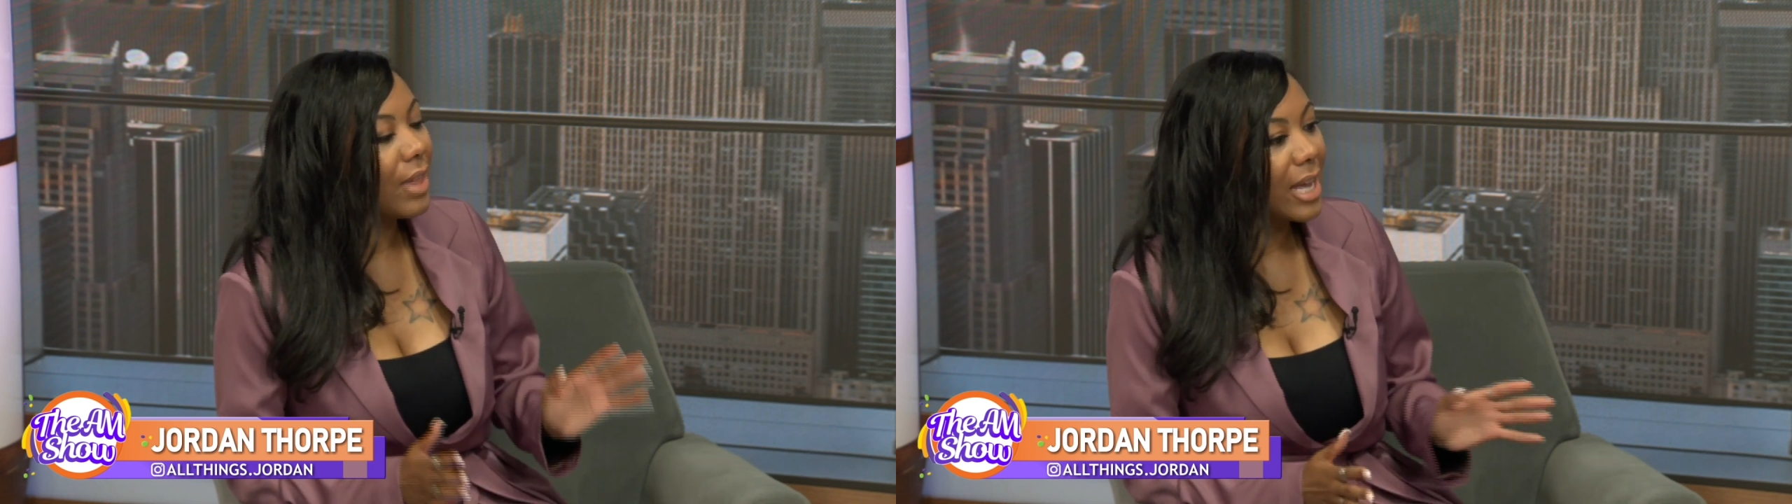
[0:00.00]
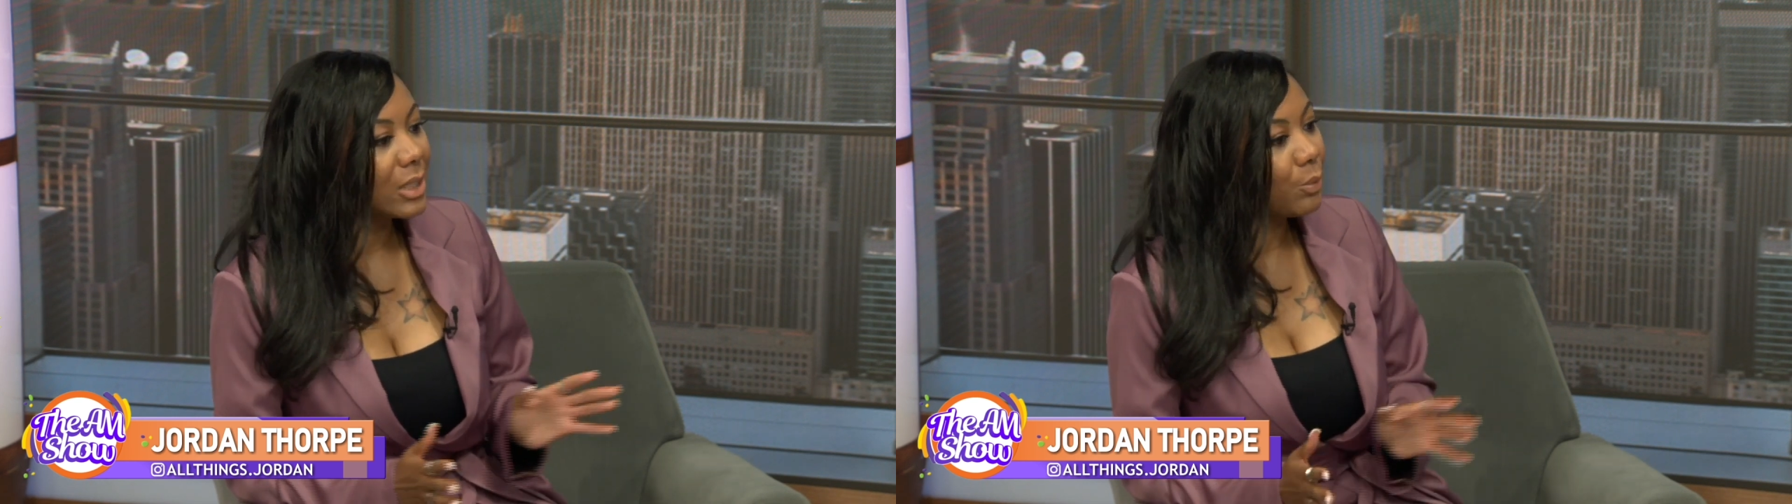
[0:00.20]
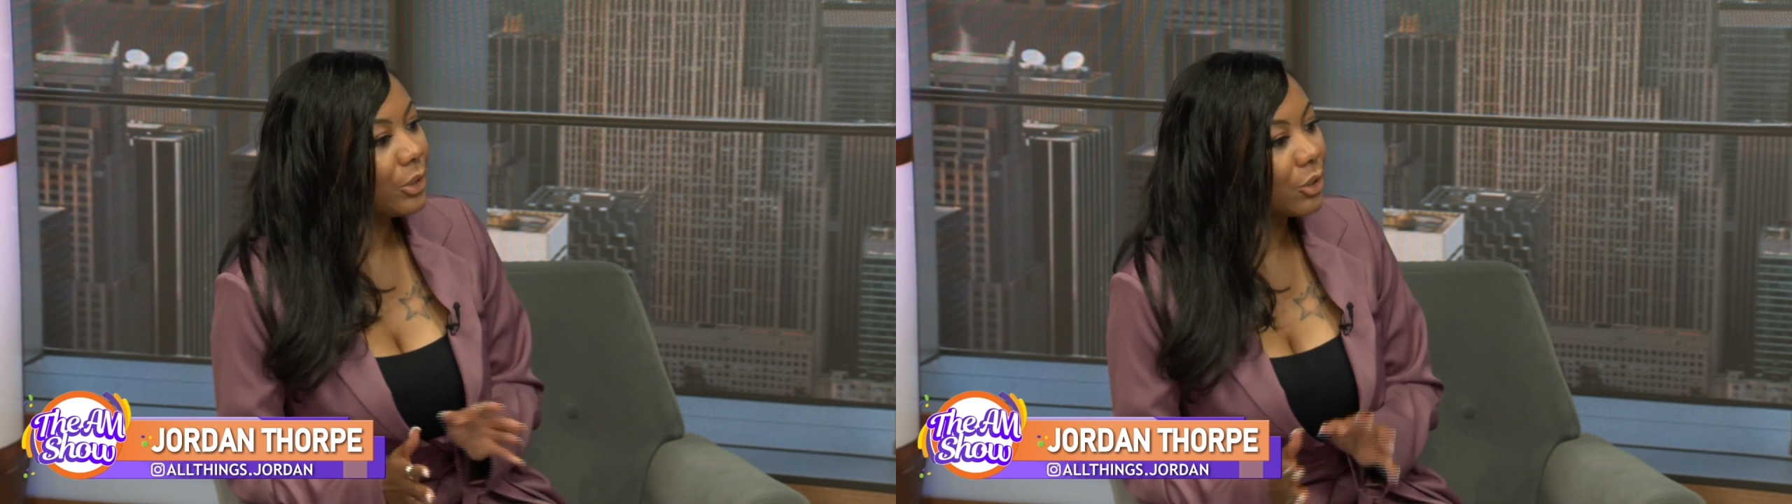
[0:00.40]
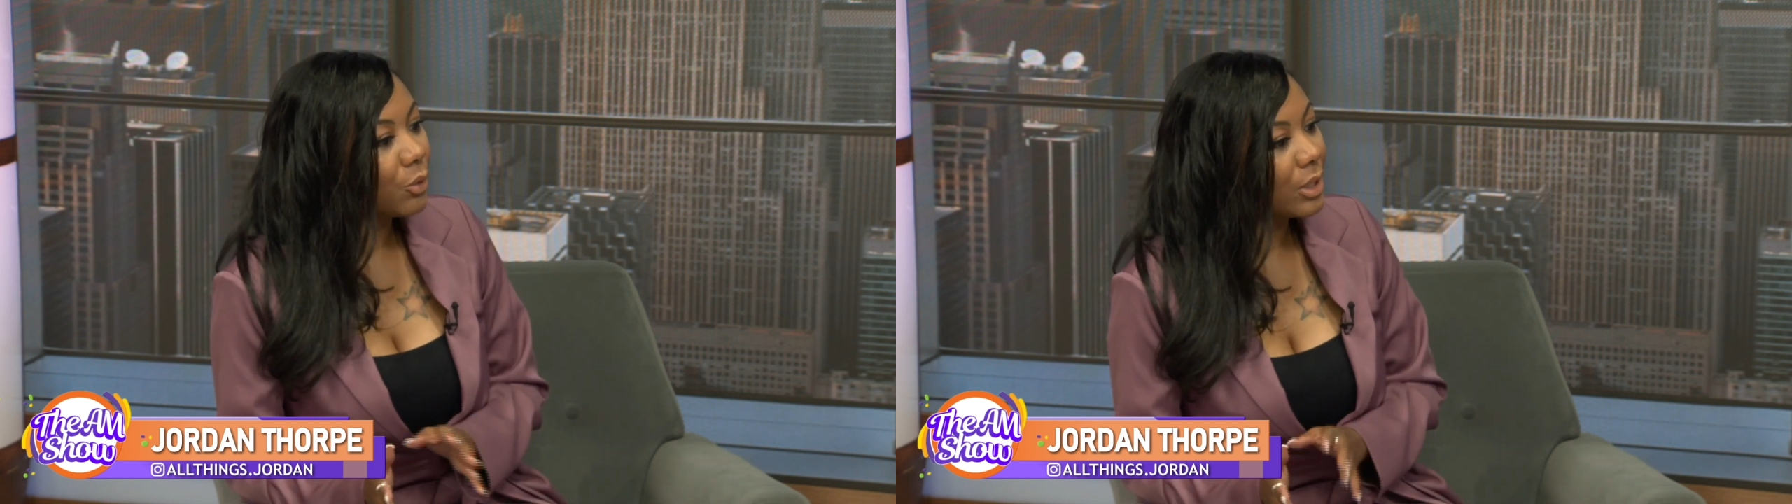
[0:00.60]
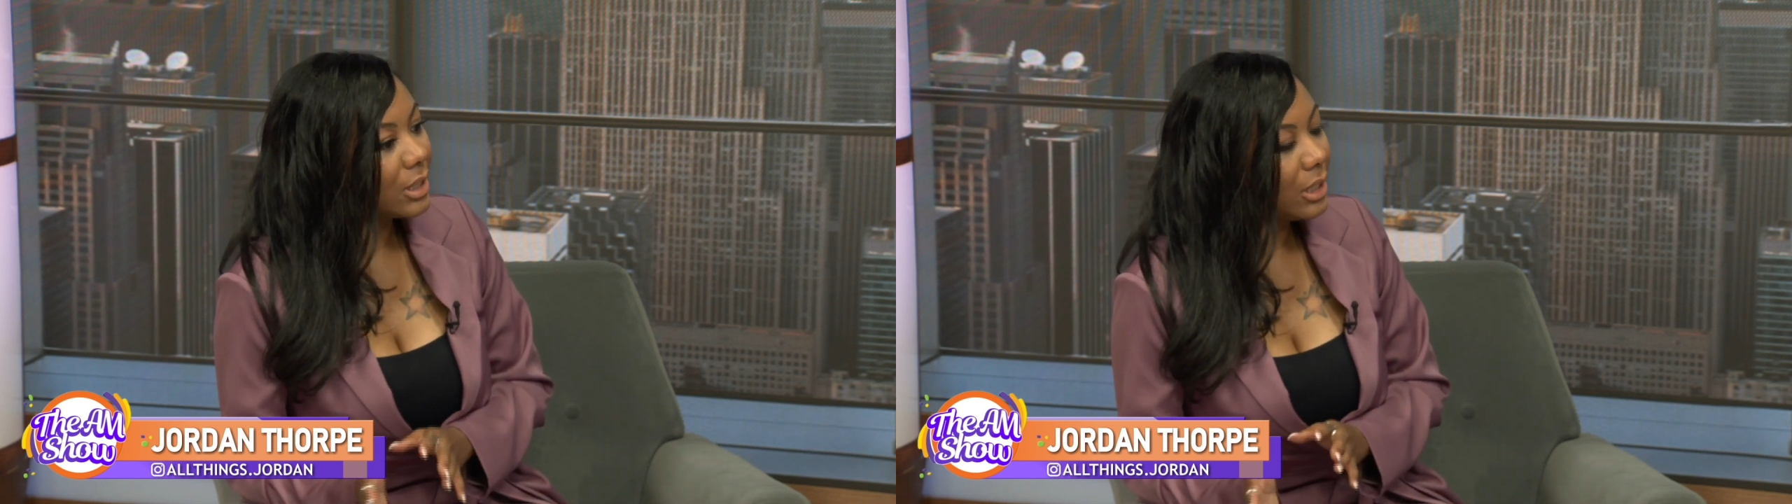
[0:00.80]
that's when you're
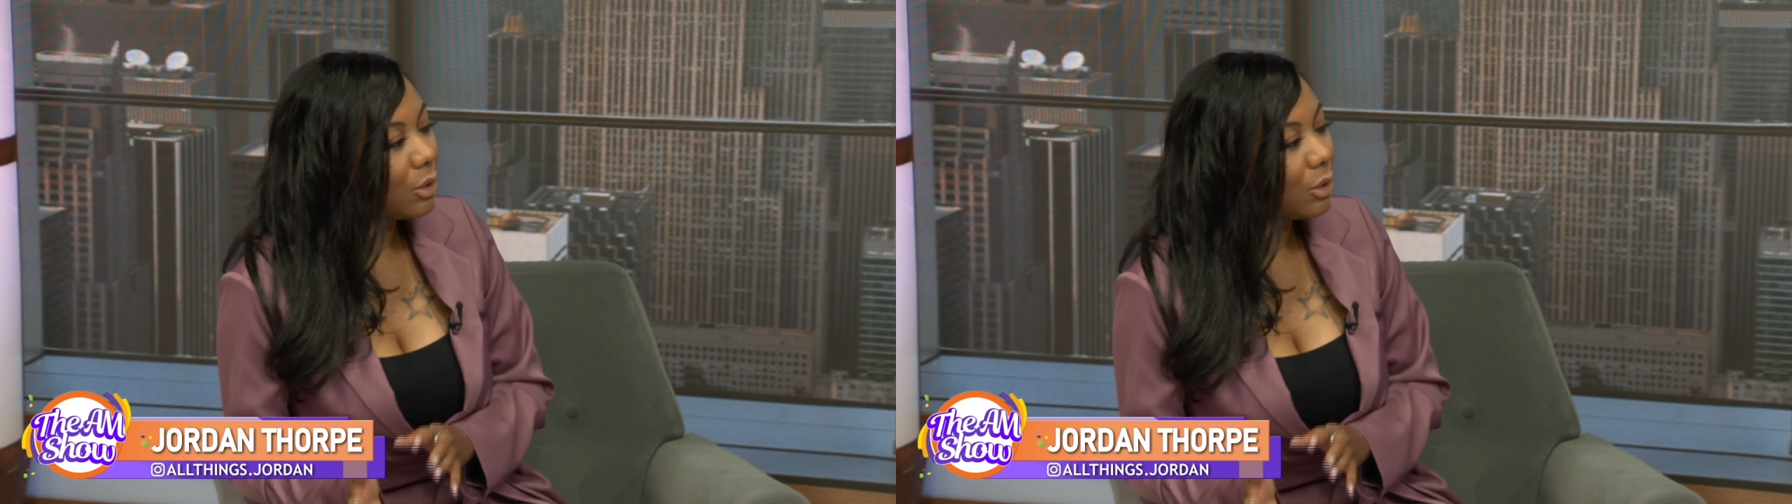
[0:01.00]
going to see